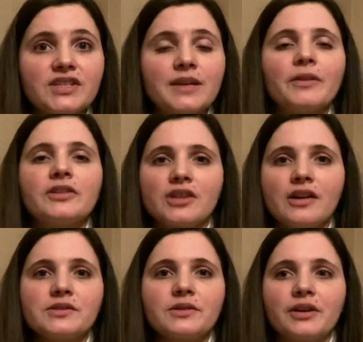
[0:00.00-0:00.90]
but there's
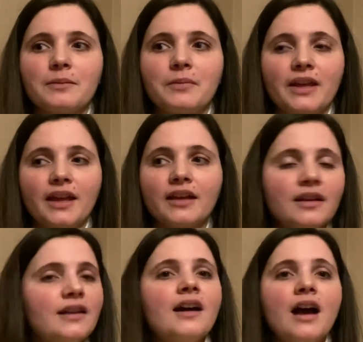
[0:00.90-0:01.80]
also going to be
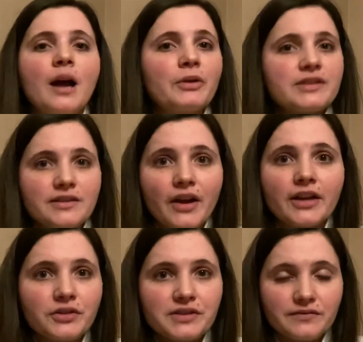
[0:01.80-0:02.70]
upwards of
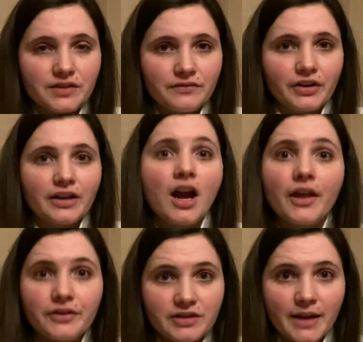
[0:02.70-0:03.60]
hundreds of different
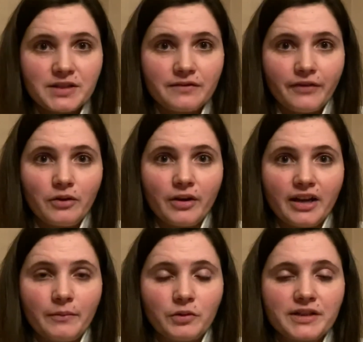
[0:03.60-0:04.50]
other types of
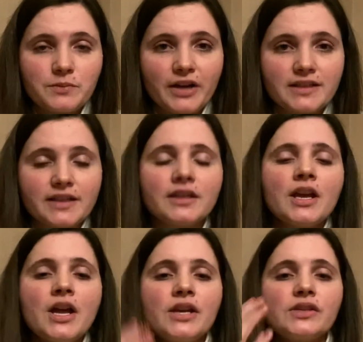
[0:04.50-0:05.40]
phytocannabinoids present.
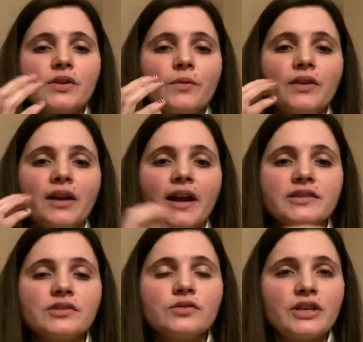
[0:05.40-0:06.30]
So the
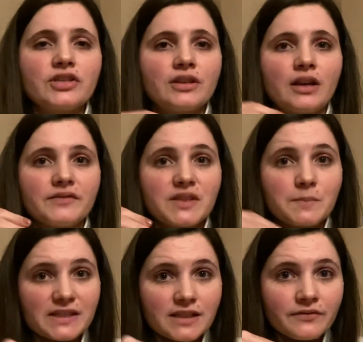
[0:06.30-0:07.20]
concentration of
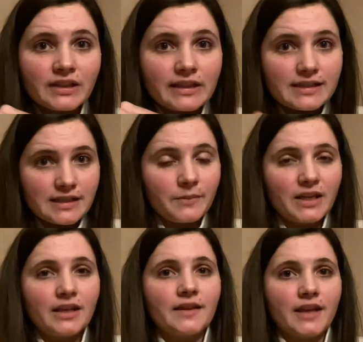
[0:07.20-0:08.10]
specifically CBD
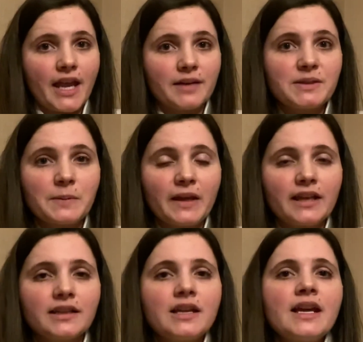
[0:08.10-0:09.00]
in the cannabis plant,
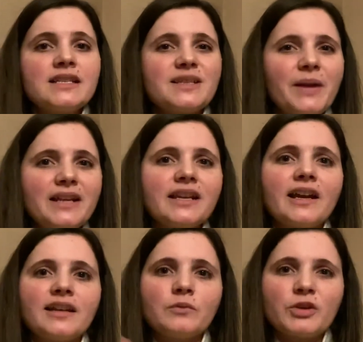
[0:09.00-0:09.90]
depending
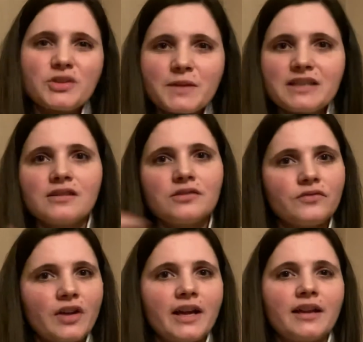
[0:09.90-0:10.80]
on which species you've
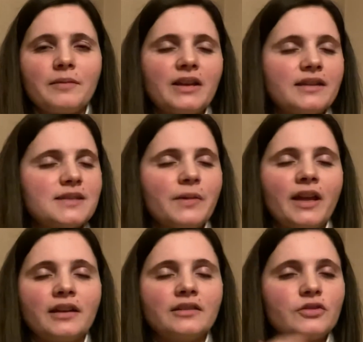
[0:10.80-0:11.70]
got, I mean, it's
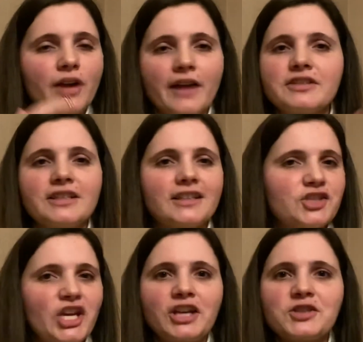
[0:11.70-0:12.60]
been grafted and
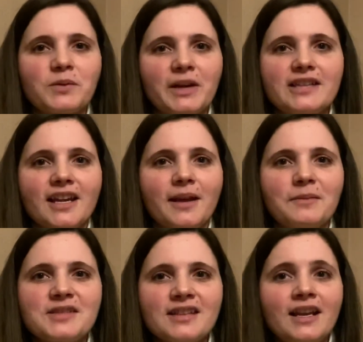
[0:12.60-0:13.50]
changed so many
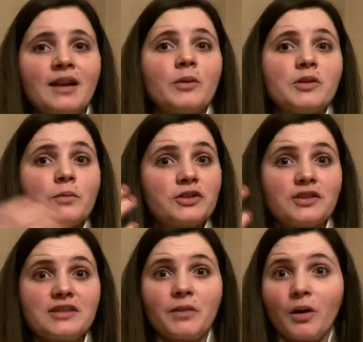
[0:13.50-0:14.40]
times. When you purchase
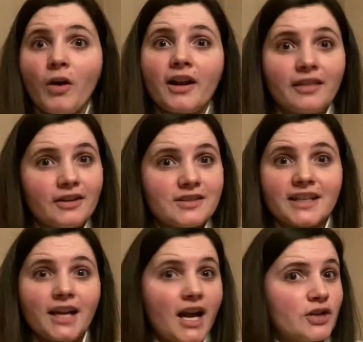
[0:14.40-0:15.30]
marijuana, there's like
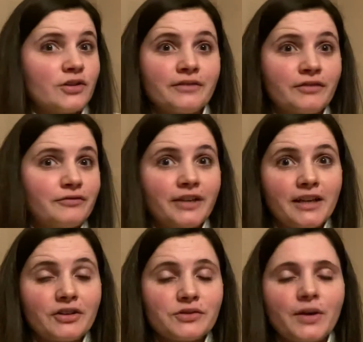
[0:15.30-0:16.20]
100 different
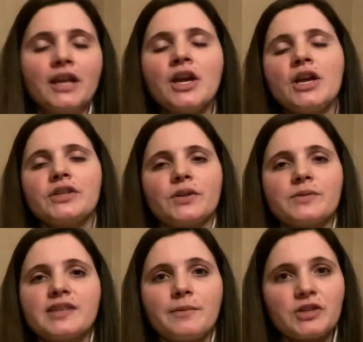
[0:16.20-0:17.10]
flavors, right? So
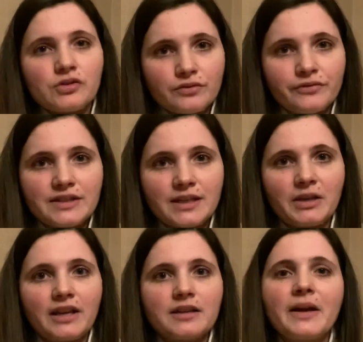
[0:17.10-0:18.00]
same is true for
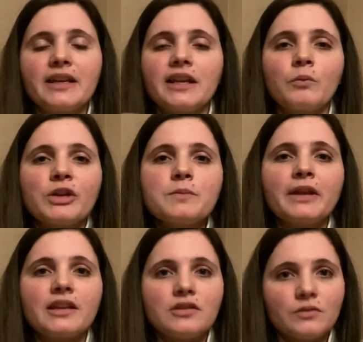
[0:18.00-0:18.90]
CBD. Depending on which
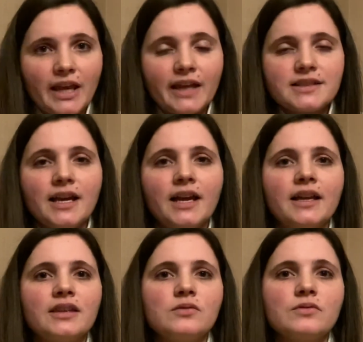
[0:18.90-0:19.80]
plant you get,
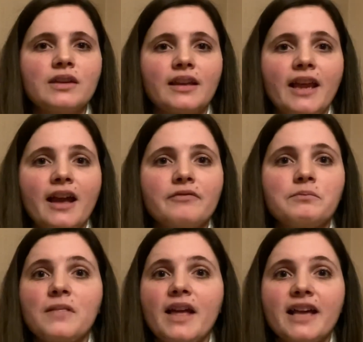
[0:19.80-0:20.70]
you can have
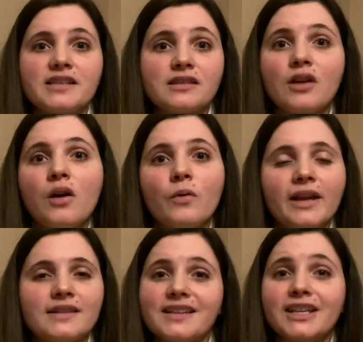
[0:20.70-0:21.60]
as low
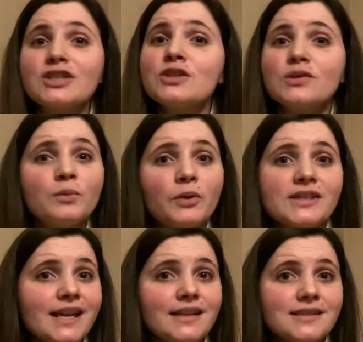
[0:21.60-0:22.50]
as like 2%
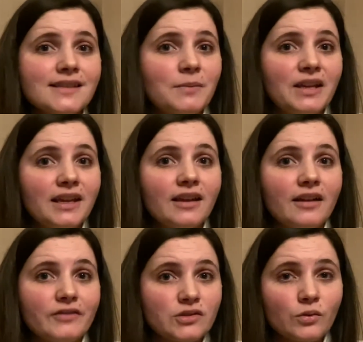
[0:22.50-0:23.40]
CBD of
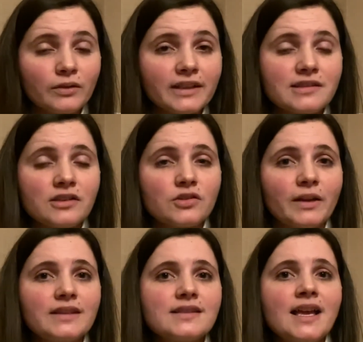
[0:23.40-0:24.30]
the total
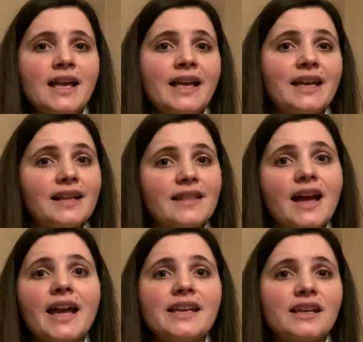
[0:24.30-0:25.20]
constituents, and on the
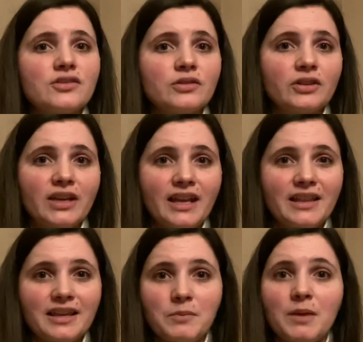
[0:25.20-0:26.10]
high end, you're looking at
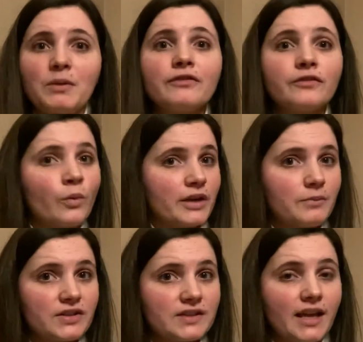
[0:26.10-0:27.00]
like maybe
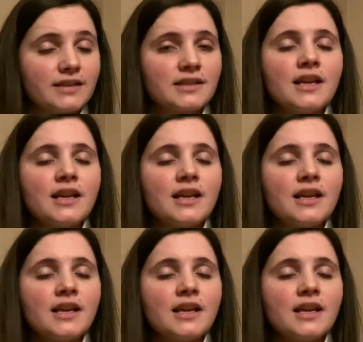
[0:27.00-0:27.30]
40%.